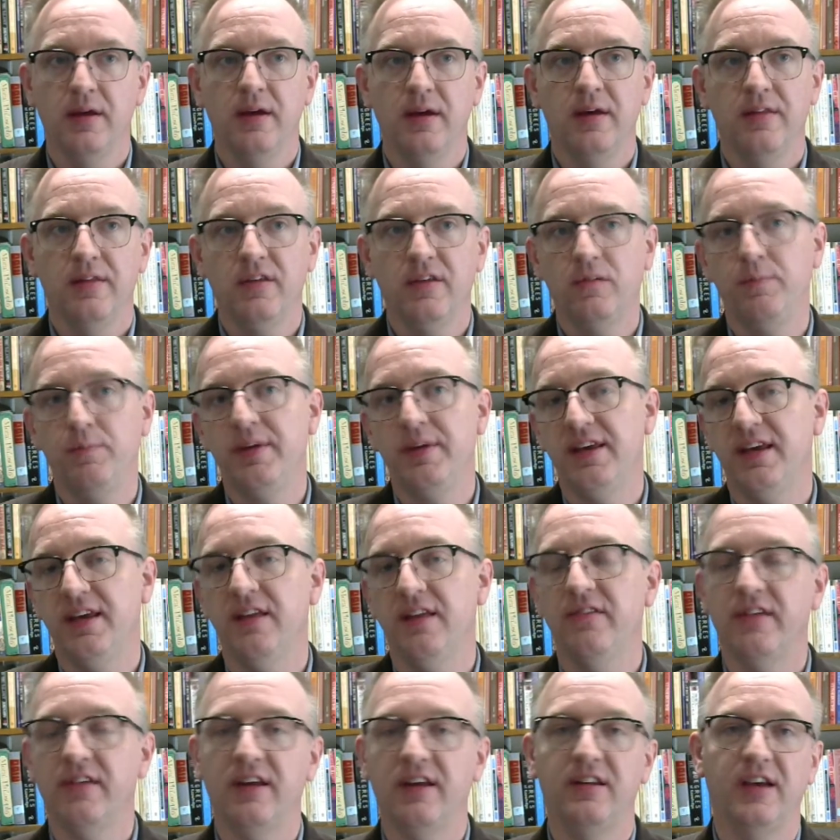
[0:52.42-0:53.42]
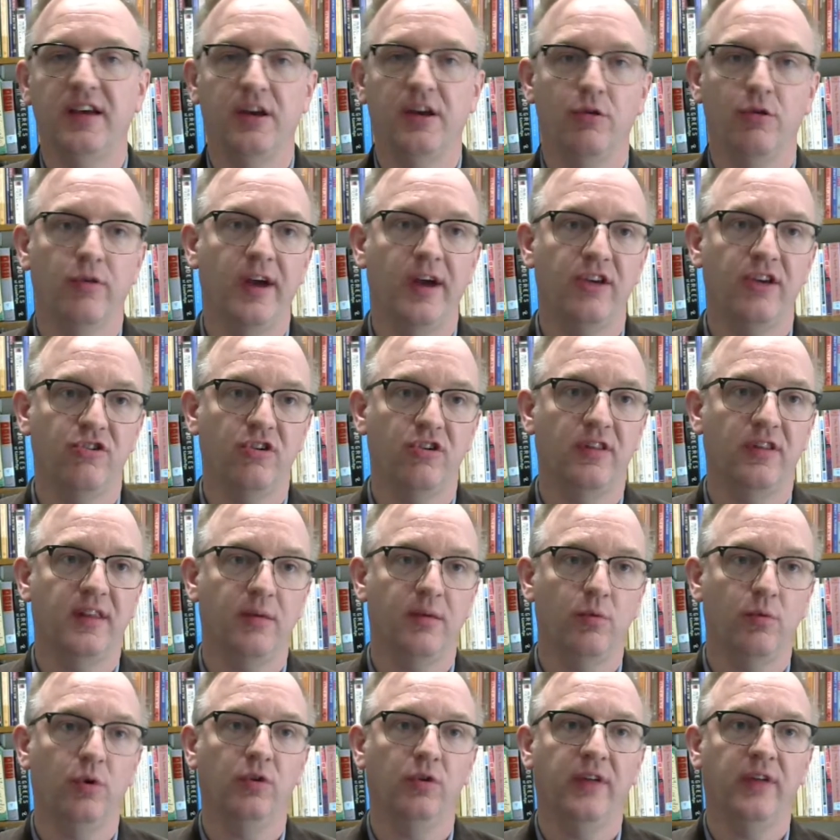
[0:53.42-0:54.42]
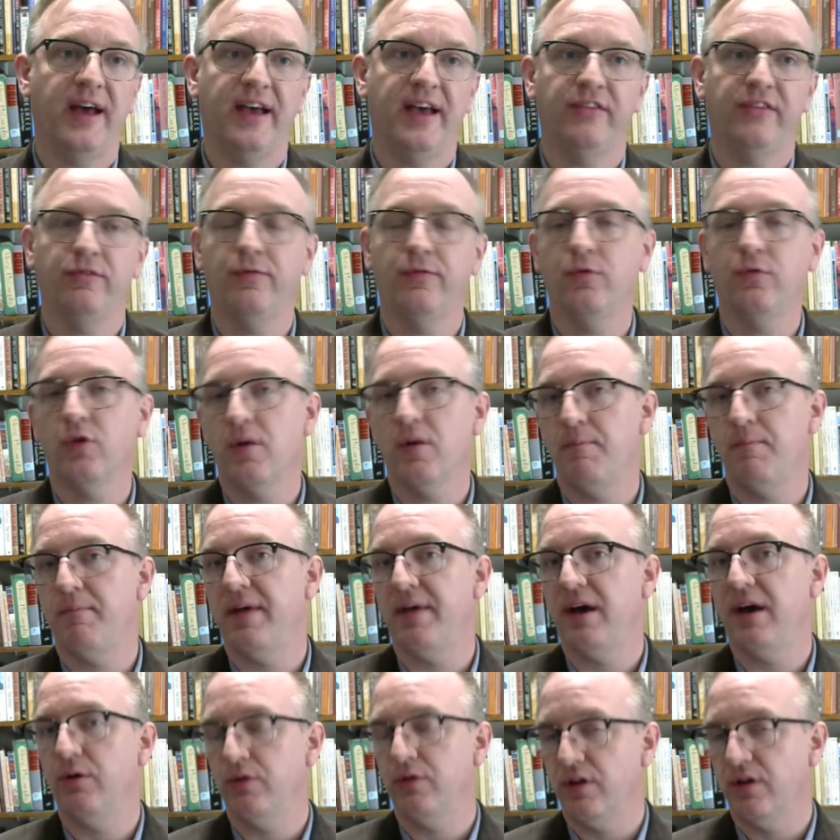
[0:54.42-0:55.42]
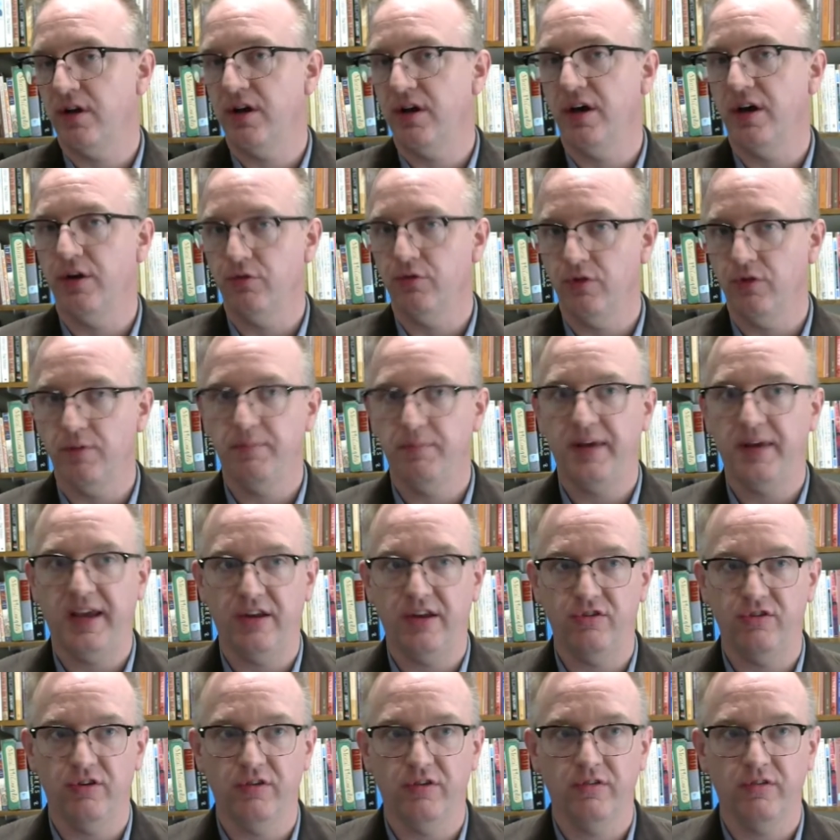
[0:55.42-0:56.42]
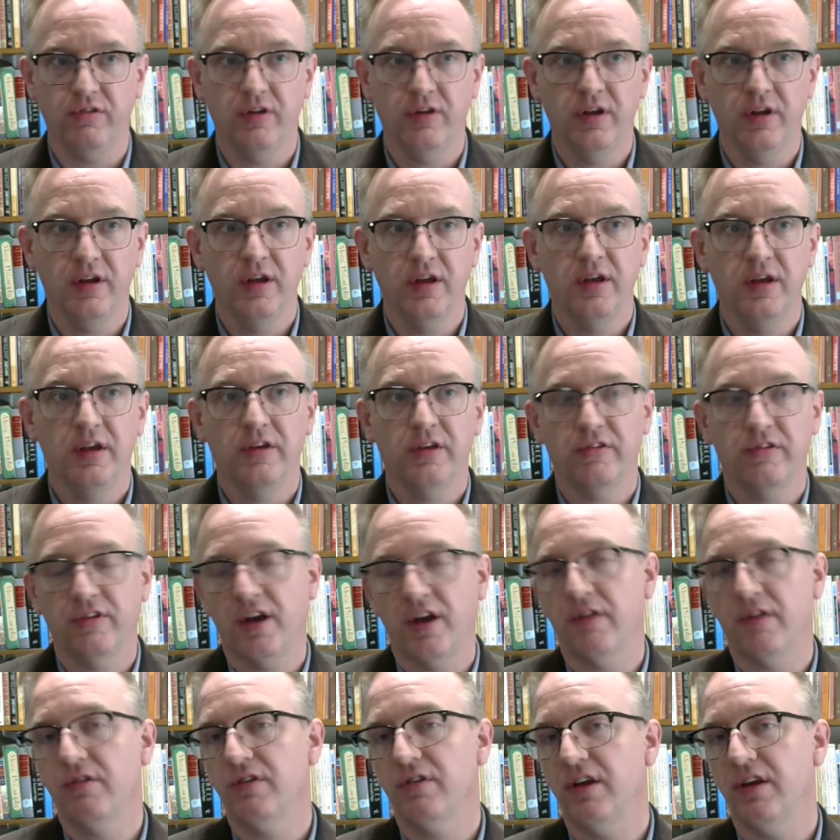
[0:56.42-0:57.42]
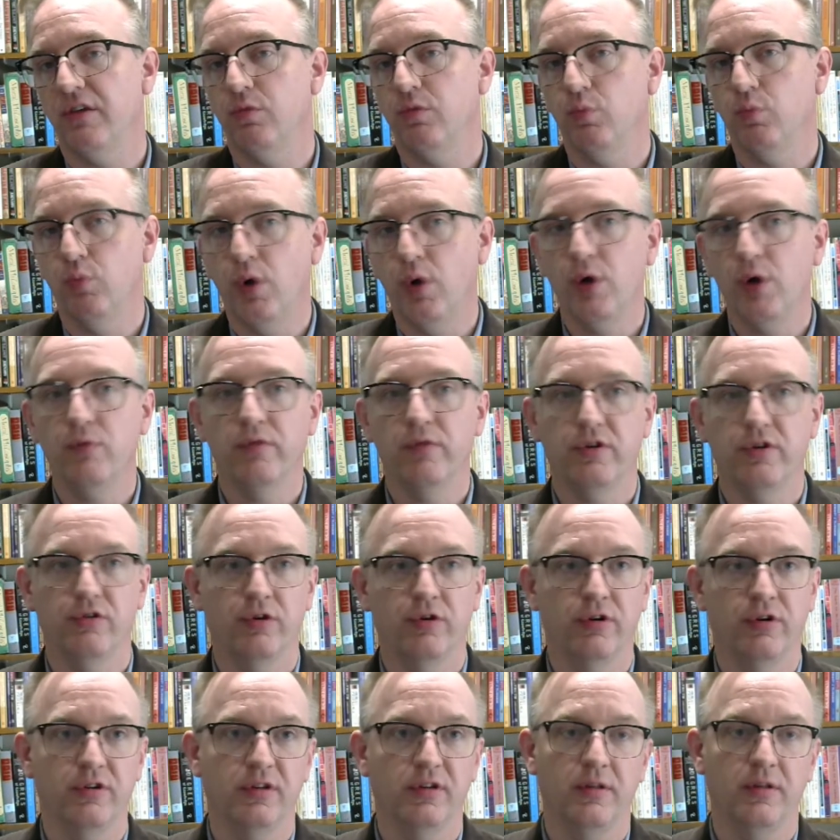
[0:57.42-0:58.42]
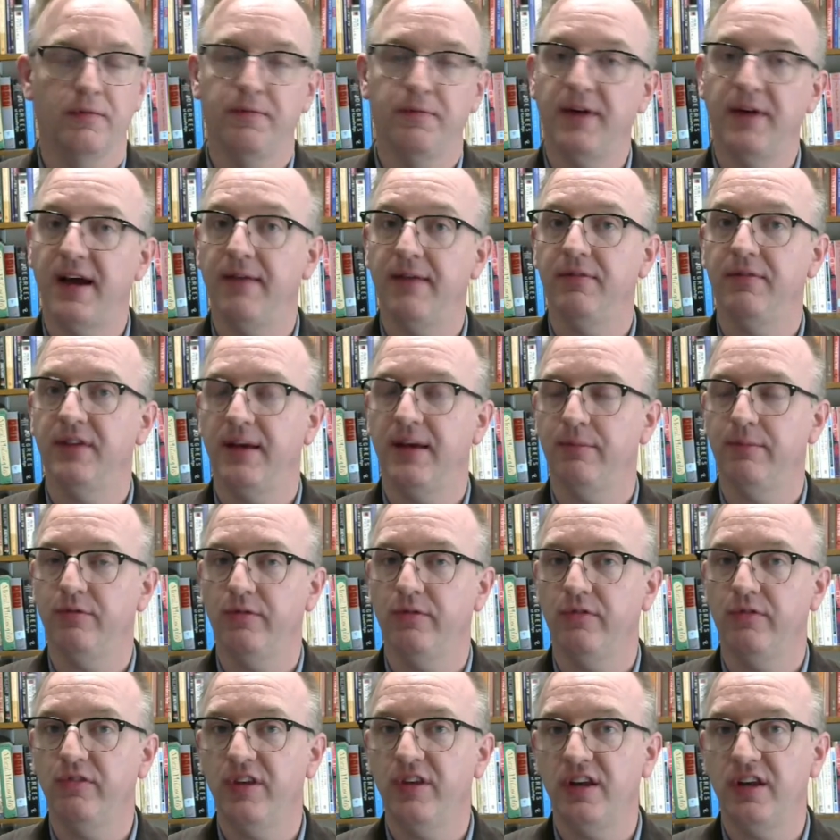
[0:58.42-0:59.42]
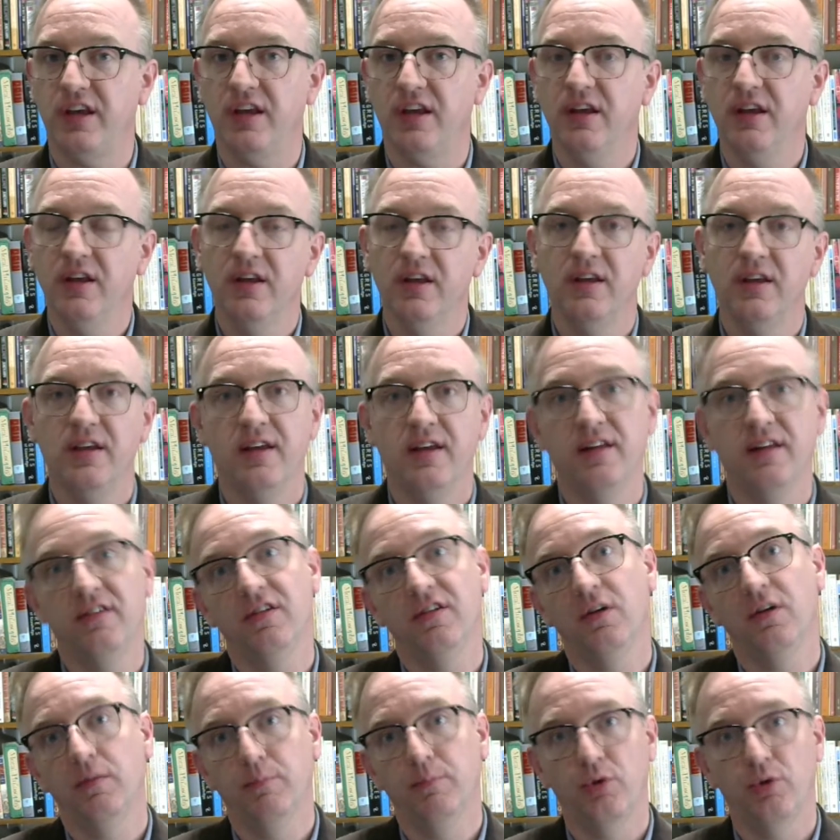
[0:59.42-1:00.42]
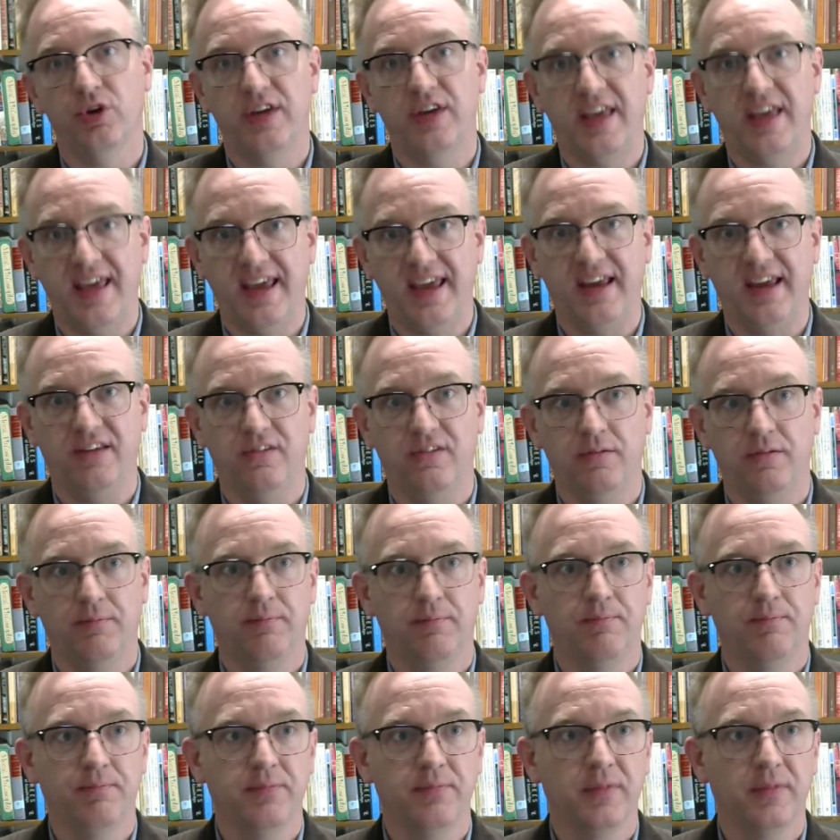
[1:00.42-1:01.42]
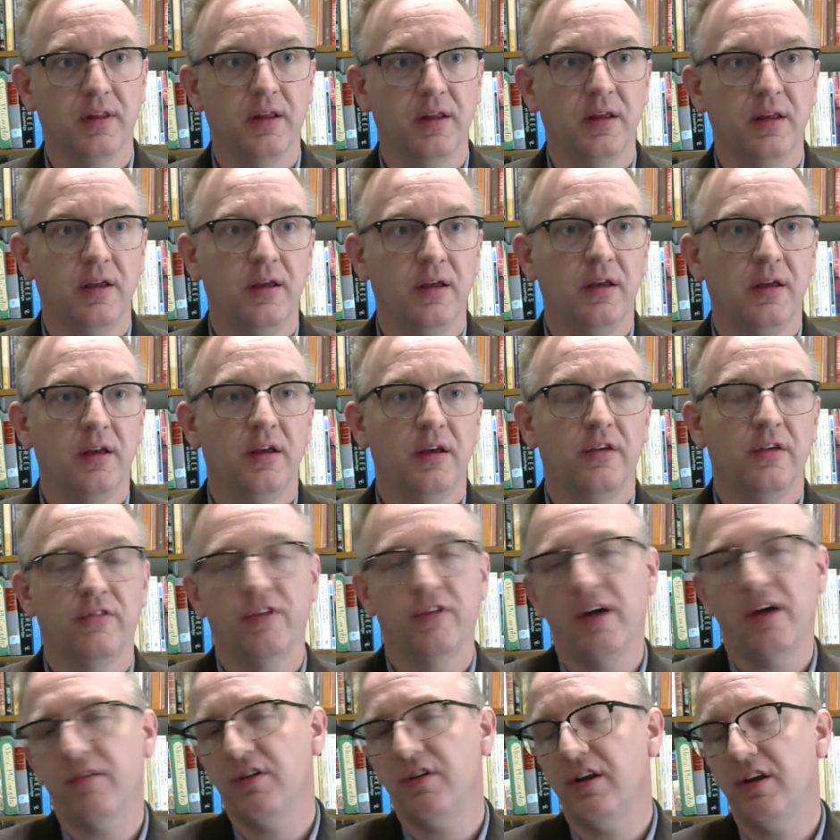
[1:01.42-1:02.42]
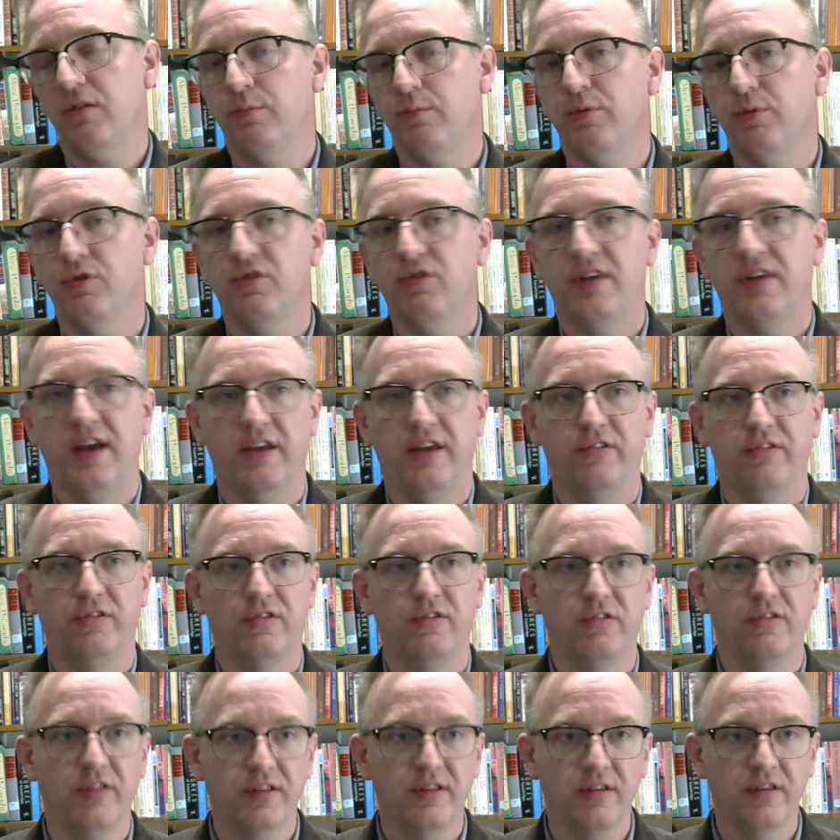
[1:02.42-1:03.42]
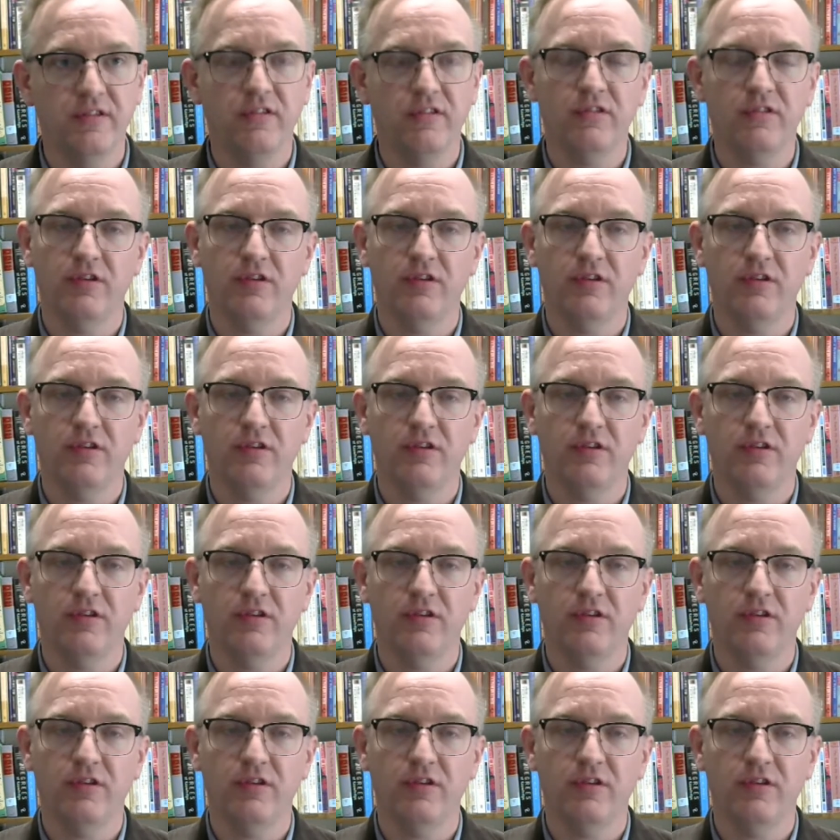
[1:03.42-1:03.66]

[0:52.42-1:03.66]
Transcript: This begins a digression that will last for about a hundred pages. Socrates won't return to the five types of city until Book 8. Socrates protests that this is a